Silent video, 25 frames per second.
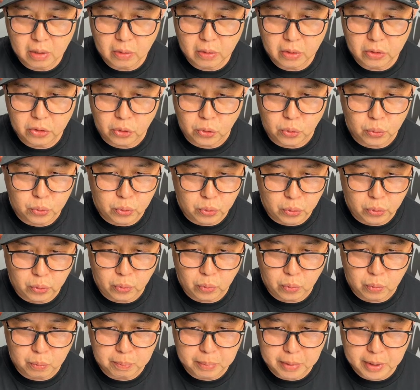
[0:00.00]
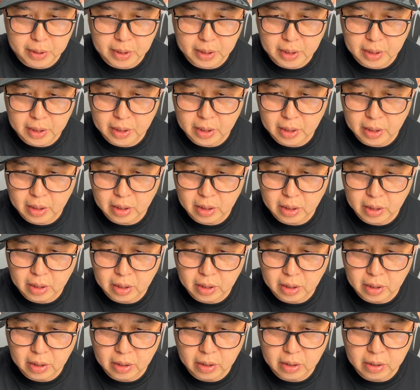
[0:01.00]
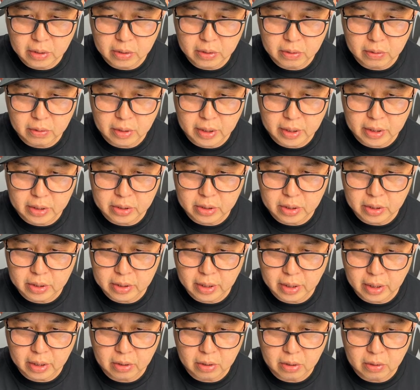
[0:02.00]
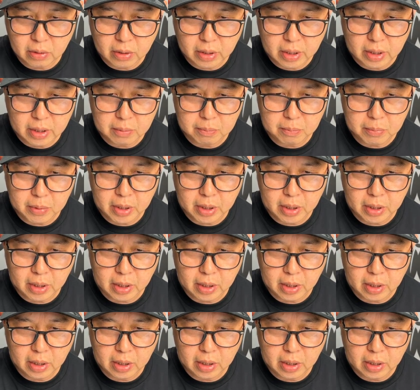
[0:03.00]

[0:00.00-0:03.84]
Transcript: YouTube. So let's just take a look at my